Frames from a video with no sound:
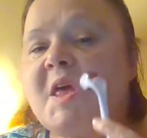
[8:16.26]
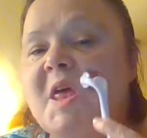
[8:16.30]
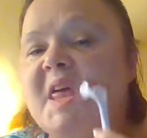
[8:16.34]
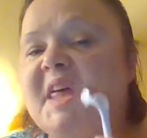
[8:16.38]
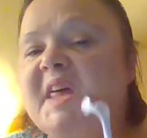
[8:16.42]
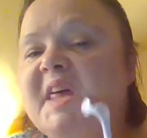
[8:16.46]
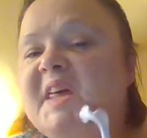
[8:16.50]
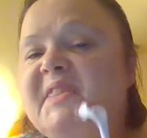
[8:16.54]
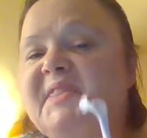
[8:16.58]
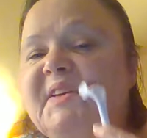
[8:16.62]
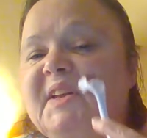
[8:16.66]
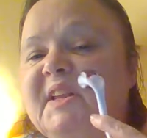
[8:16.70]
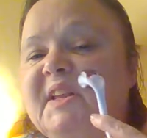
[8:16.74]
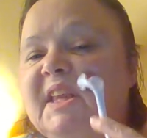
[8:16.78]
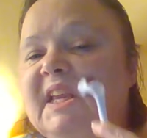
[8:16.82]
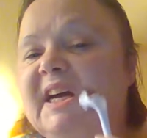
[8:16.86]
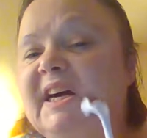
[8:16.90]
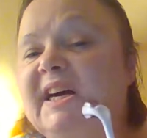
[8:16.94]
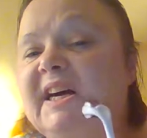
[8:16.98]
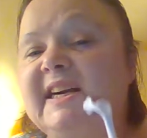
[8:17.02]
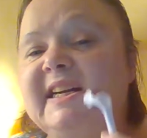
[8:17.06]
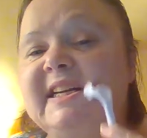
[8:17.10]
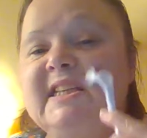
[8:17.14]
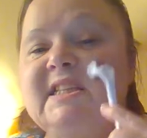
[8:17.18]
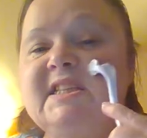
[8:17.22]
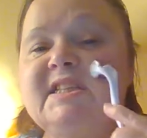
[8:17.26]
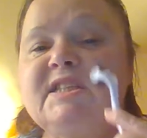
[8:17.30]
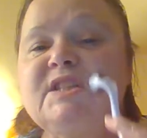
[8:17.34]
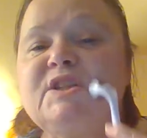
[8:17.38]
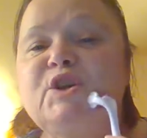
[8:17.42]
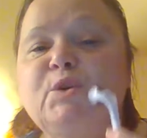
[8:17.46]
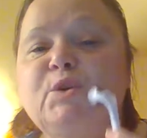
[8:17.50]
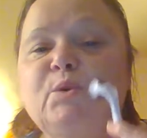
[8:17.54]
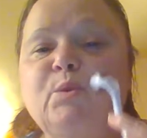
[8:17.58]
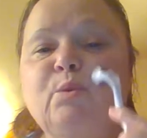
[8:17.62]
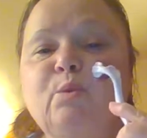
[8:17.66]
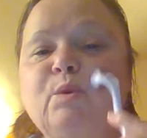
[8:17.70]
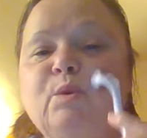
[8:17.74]
and the lines,
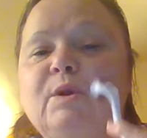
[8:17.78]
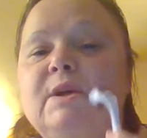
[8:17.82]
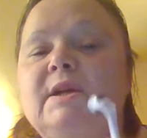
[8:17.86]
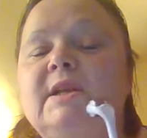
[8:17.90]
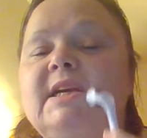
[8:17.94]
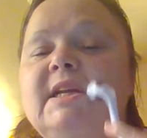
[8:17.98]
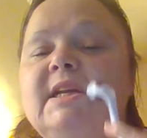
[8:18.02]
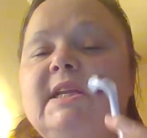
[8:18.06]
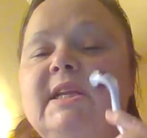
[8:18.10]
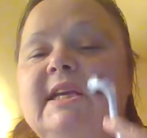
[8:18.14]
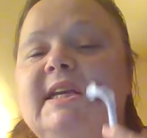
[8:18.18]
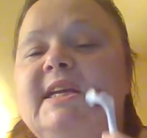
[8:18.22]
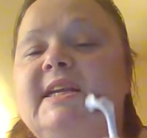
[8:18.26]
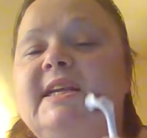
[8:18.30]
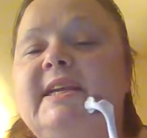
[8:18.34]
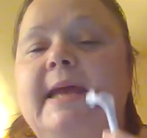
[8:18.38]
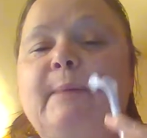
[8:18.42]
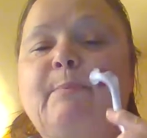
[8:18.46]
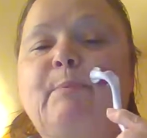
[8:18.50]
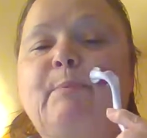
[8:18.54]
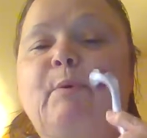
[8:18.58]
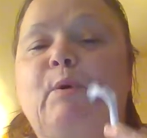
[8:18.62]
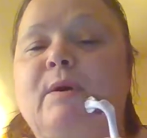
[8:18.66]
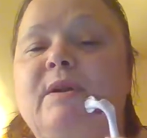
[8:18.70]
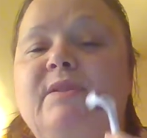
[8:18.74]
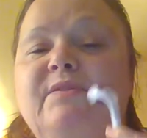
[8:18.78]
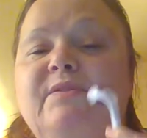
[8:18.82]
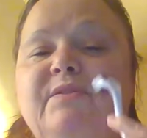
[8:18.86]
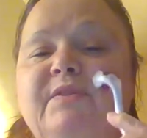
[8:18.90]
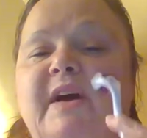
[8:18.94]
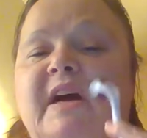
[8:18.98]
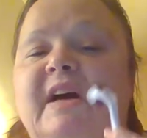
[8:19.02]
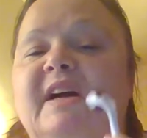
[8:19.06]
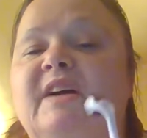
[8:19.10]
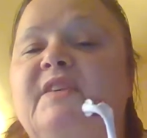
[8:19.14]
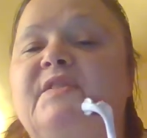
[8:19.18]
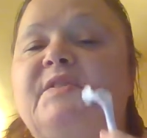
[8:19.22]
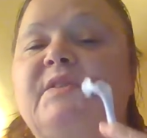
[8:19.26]
you really need a
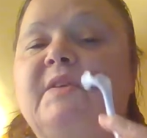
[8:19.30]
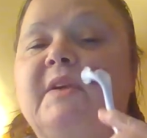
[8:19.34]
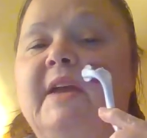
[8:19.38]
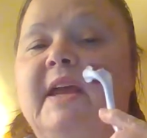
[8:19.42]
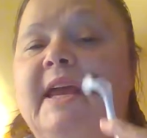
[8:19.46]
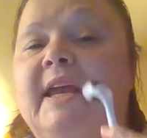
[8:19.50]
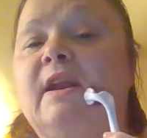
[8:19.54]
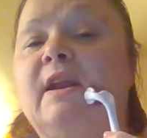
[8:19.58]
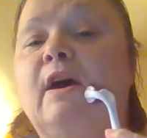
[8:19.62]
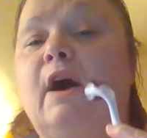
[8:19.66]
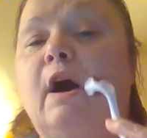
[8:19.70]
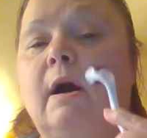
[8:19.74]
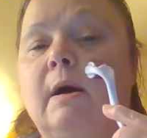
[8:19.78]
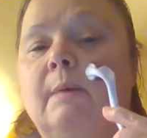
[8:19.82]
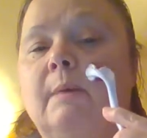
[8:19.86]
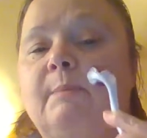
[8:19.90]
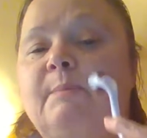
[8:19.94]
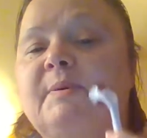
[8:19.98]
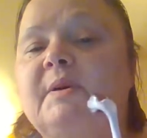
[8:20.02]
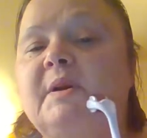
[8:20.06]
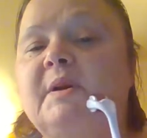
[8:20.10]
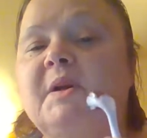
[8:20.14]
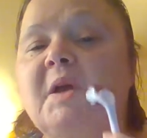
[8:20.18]
0.5 and up.